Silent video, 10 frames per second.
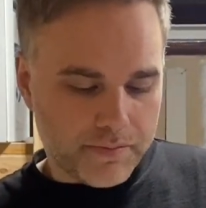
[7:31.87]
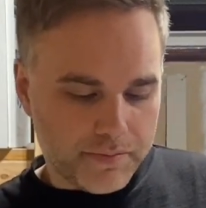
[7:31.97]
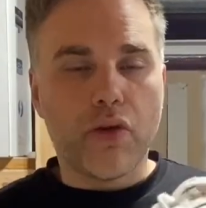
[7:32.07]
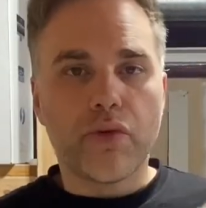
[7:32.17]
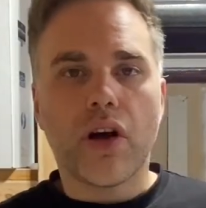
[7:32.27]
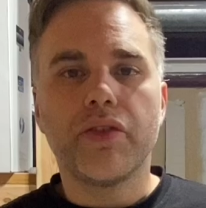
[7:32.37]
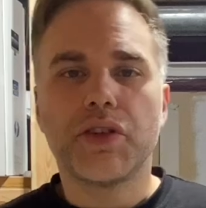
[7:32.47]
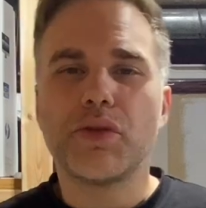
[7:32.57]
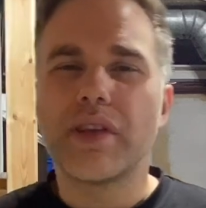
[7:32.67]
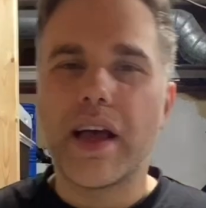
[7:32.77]
Overall, these
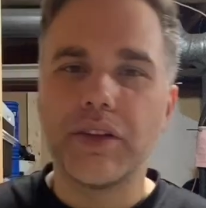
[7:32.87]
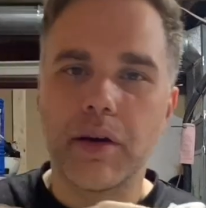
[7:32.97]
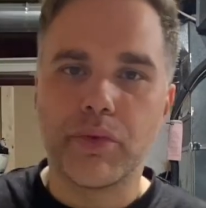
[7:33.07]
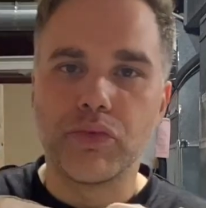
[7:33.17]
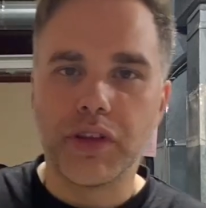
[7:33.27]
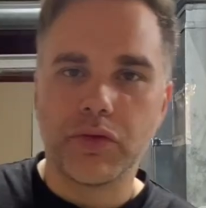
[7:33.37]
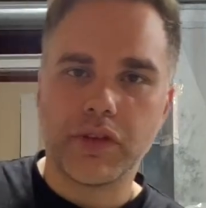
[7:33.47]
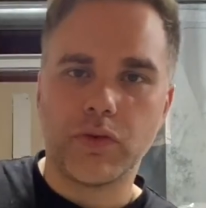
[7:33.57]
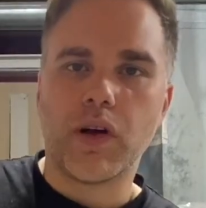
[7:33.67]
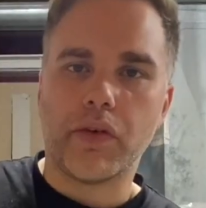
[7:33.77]
shoes held up really, really
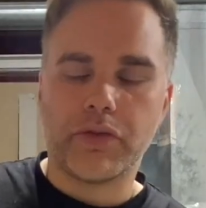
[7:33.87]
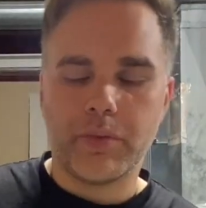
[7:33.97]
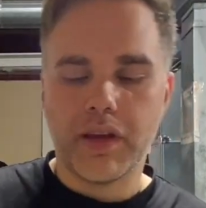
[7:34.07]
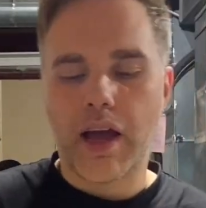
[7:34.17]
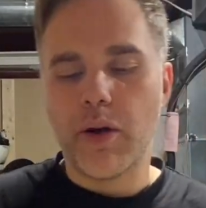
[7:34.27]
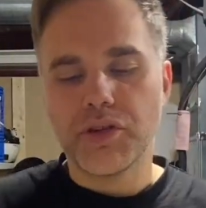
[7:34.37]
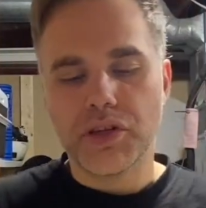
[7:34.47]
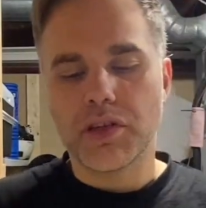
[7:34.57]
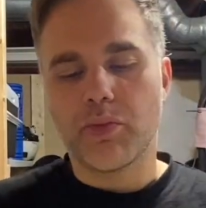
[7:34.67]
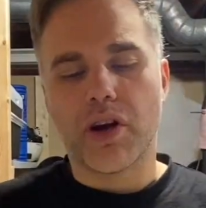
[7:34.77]
well for me. I was just
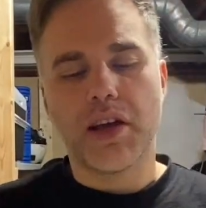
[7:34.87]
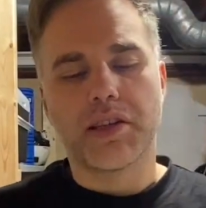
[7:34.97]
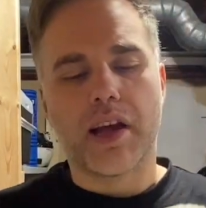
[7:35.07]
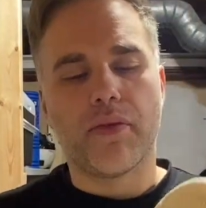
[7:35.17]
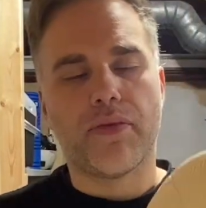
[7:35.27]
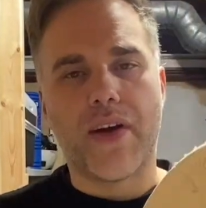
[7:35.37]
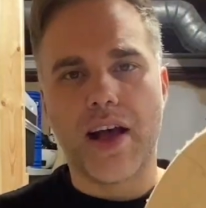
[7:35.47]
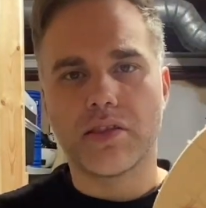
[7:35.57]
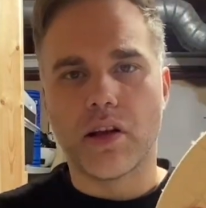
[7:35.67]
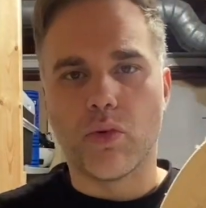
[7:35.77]
surprised at how
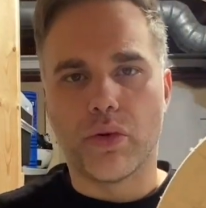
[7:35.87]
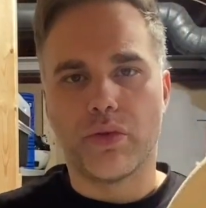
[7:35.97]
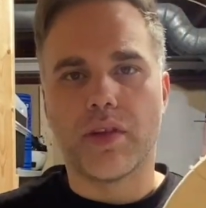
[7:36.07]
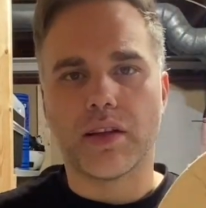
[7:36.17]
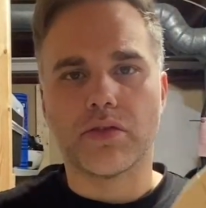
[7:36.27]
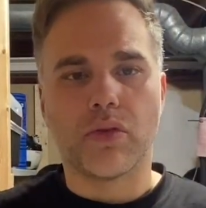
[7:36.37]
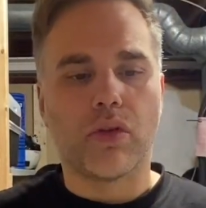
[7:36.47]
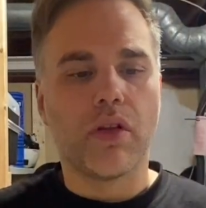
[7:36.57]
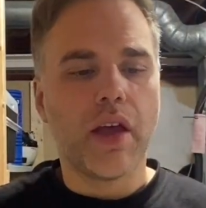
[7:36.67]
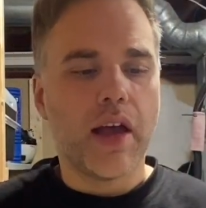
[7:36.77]
fast I wore through that
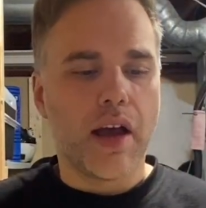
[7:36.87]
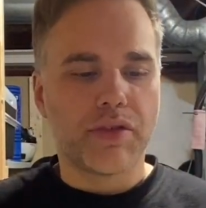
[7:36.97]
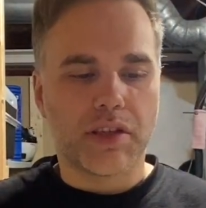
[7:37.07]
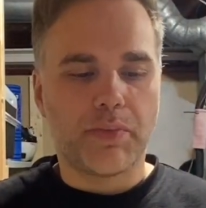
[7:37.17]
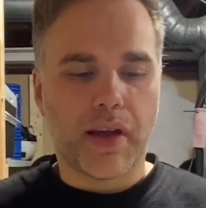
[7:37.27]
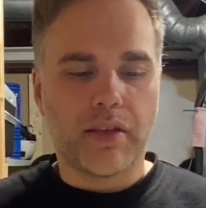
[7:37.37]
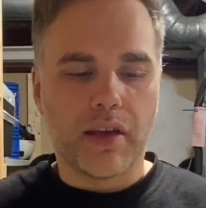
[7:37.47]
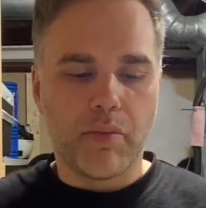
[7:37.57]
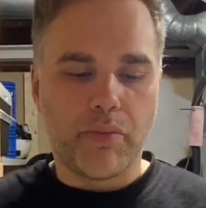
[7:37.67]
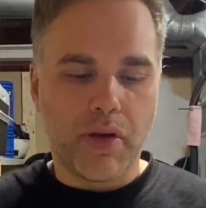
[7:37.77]
sole. I was expecting
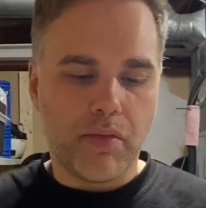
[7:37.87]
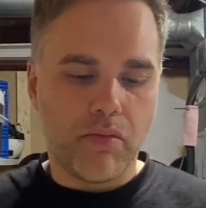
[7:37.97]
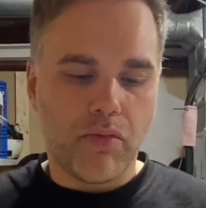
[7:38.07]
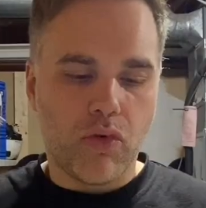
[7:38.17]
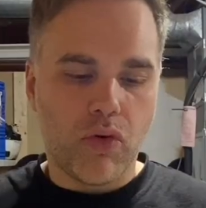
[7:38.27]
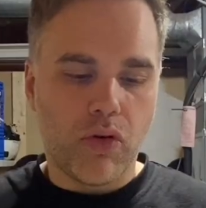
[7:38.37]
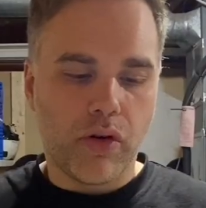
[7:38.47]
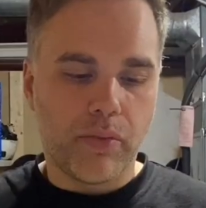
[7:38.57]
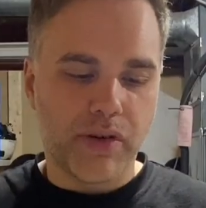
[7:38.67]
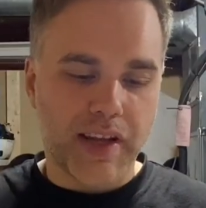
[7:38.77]
a bit more
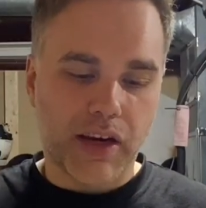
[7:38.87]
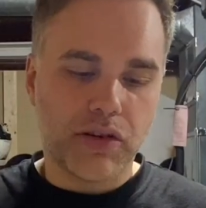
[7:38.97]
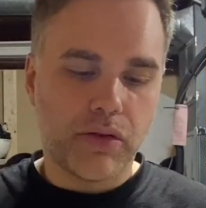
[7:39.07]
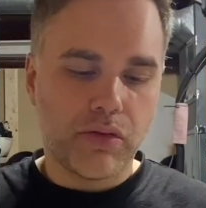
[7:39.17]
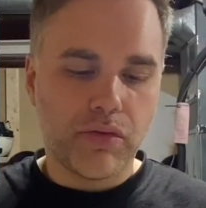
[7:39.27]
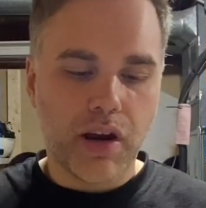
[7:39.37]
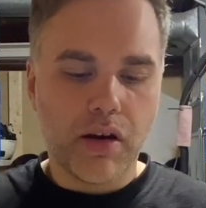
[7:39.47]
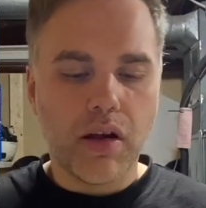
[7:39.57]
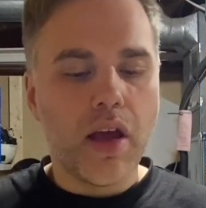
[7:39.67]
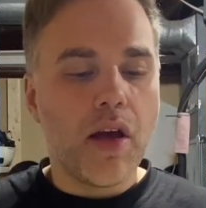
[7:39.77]
protection through
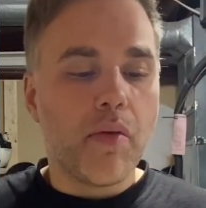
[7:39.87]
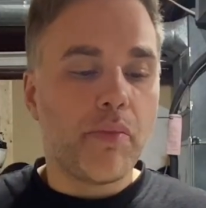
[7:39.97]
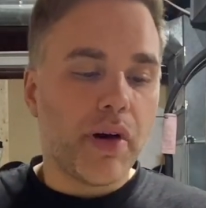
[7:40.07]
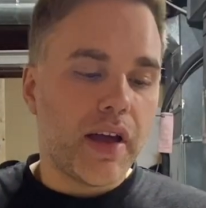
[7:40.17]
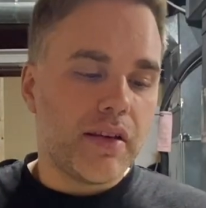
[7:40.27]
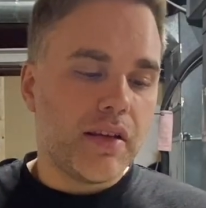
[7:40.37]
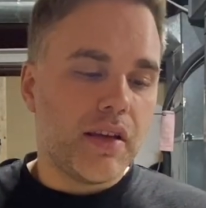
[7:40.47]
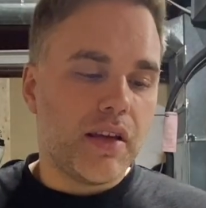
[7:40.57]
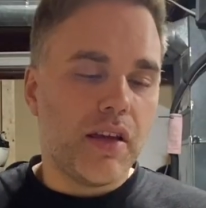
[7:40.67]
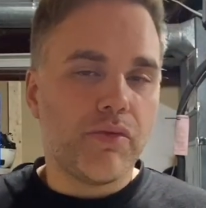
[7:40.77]
there, but
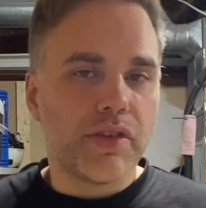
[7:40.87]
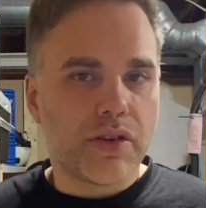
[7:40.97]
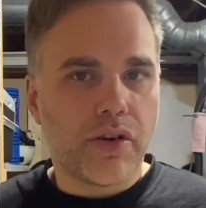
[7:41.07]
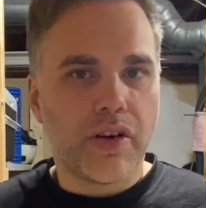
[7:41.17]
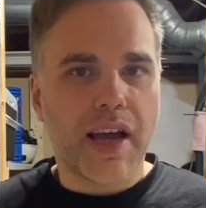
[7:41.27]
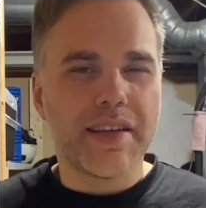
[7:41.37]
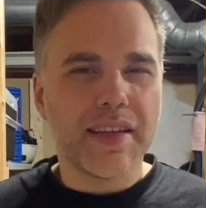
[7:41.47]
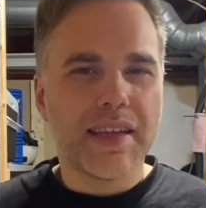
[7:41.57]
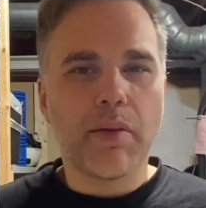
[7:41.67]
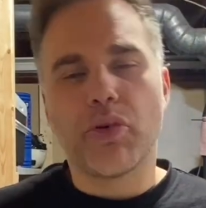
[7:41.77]
in return, I
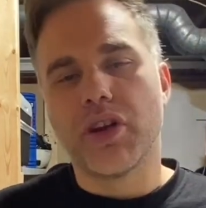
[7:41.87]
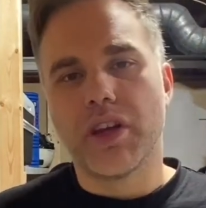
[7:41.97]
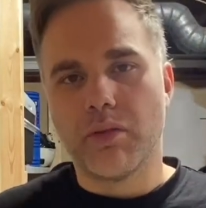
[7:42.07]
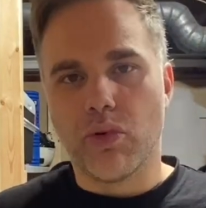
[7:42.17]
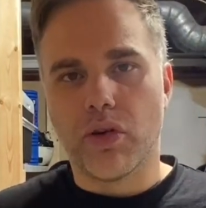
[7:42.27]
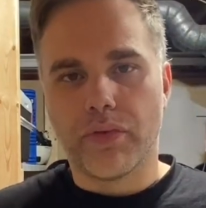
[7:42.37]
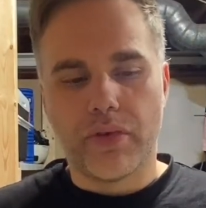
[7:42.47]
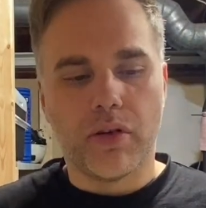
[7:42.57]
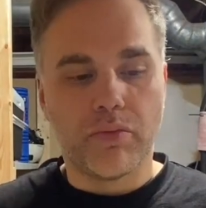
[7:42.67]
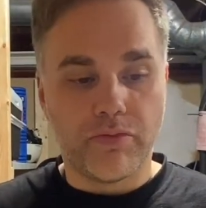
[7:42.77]
did get pretty good board
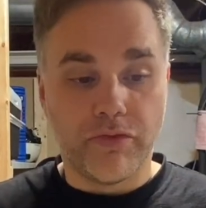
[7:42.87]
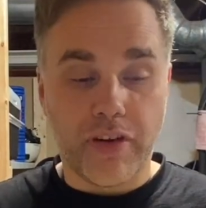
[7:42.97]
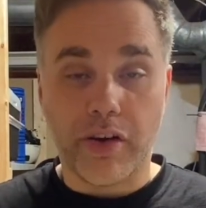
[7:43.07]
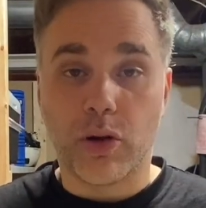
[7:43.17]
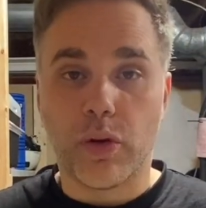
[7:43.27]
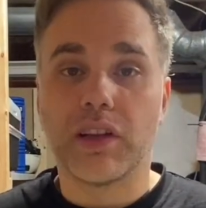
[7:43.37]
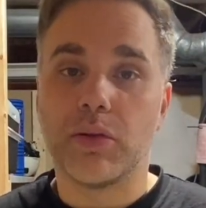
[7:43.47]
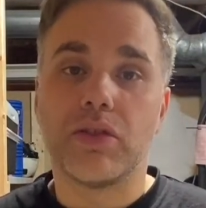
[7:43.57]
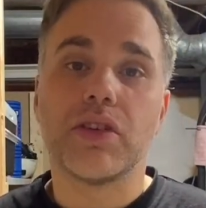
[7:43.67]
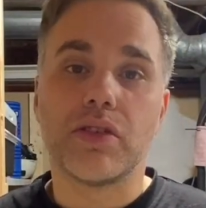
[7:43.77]
feel very quickly
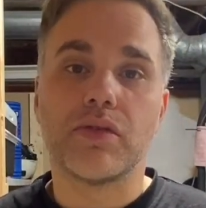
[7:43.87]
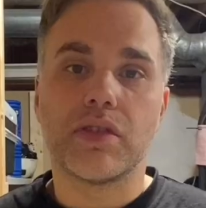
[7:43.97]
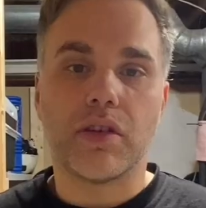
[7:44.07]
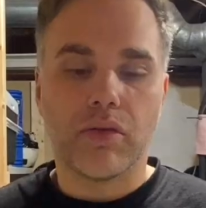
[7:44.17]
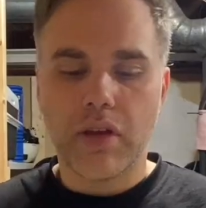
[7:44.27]
with these shoes too.